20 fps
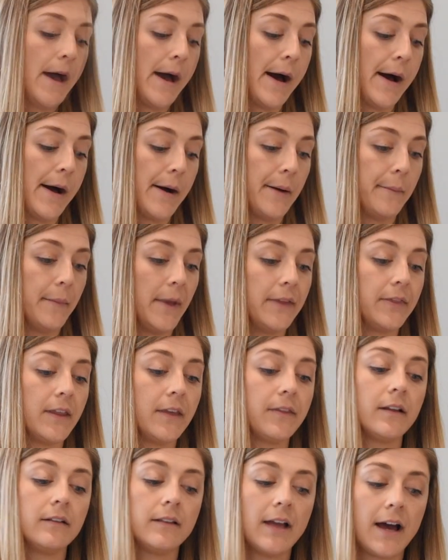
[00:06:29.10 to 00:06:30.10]
And
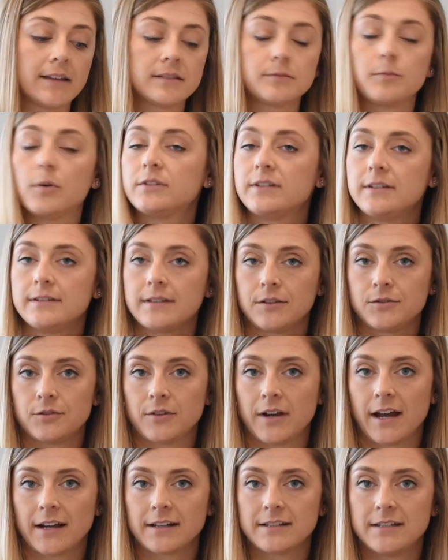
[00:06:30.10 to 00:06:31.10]
then the last
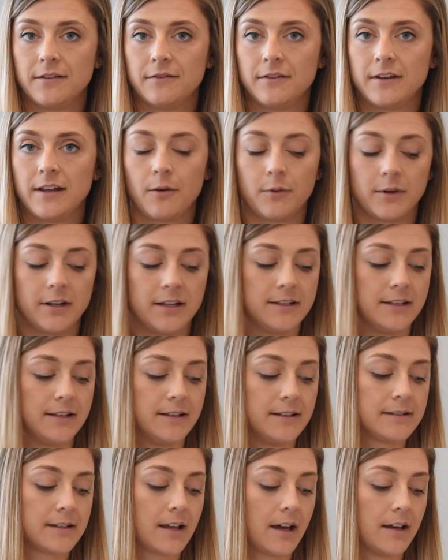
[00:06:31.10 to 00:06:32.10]
multisensory activity I wanted to
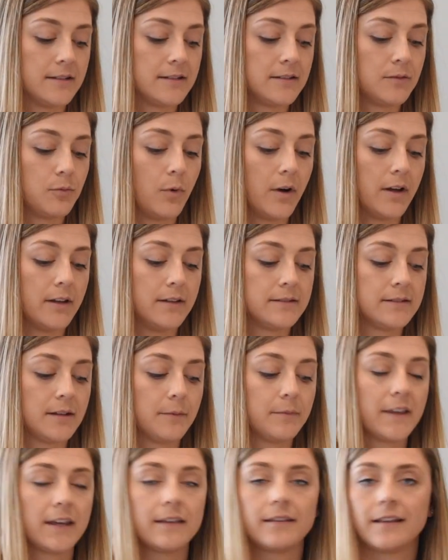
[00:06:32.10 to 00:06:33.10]
discuss was
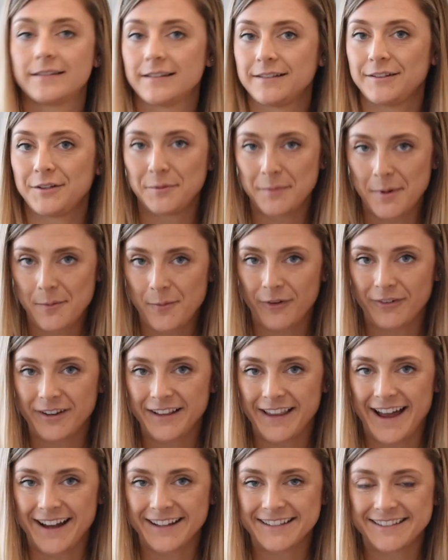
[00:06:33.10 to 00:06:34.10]
something that's a little bit more
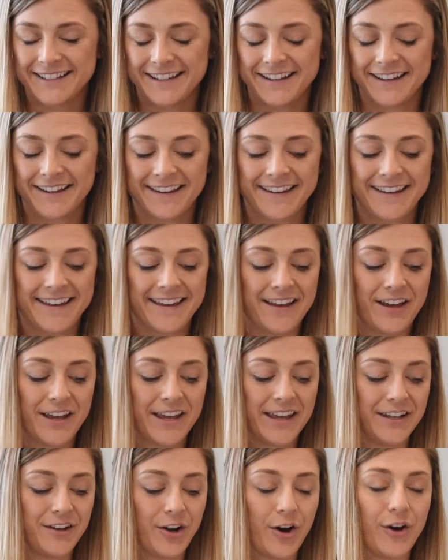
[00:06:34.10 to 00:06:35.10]
relaxing
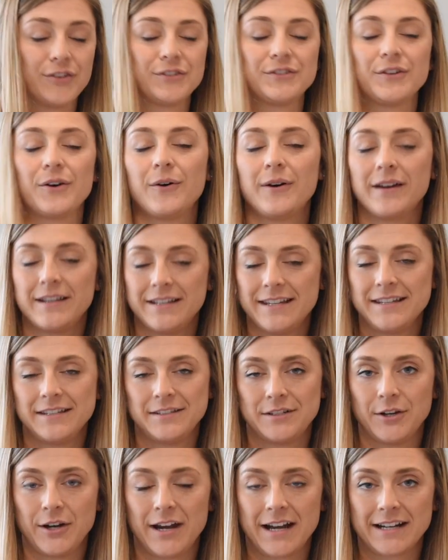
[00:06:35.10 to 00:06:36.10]
and also an
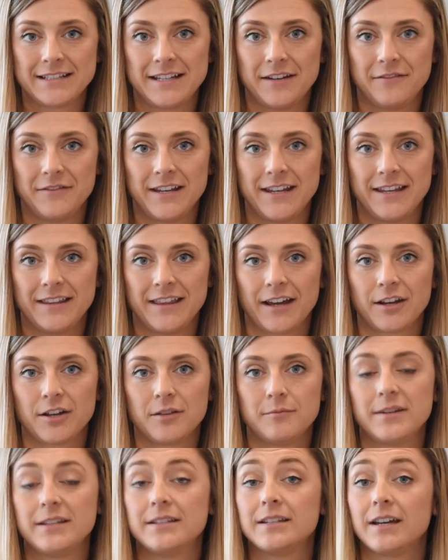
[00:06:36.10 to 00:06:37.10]
easier activity that
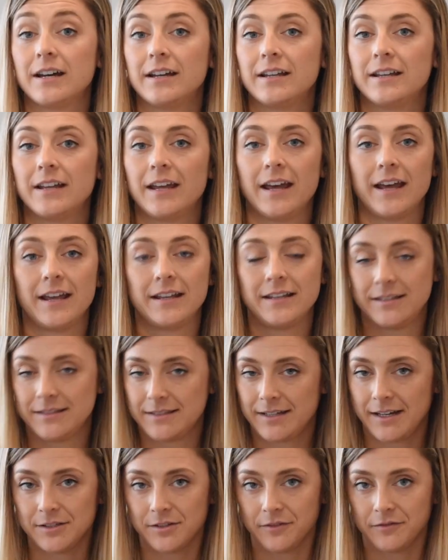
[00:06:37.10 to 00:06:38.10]
could be done at any
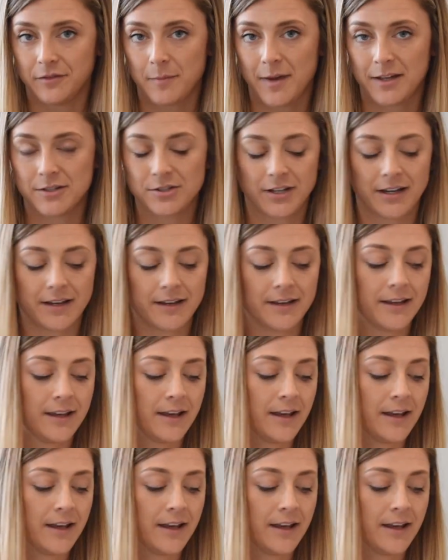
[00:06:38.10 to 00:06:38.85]
stage of dementia.